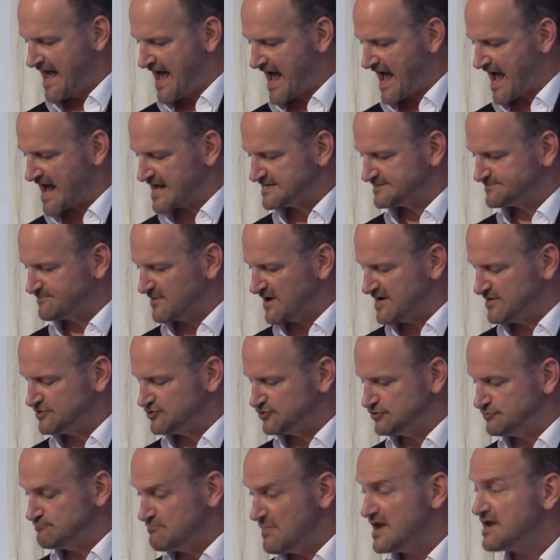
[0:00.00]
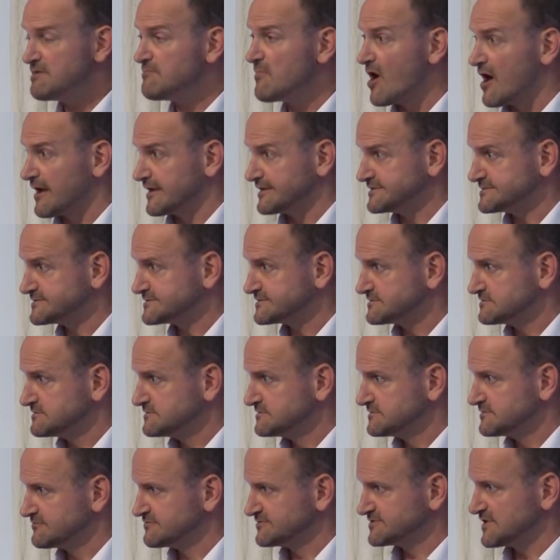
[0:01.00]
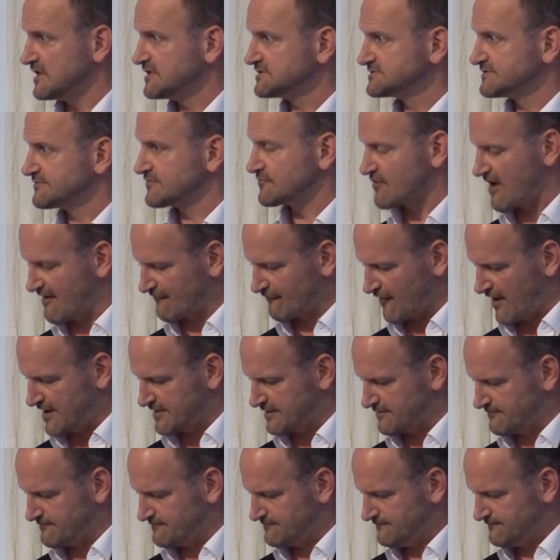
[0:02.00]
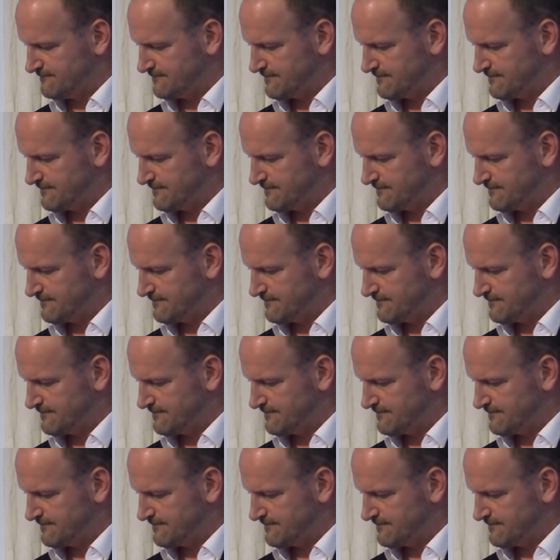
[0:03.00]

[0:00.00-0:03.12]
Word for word: has been to minimise the result of the referendum,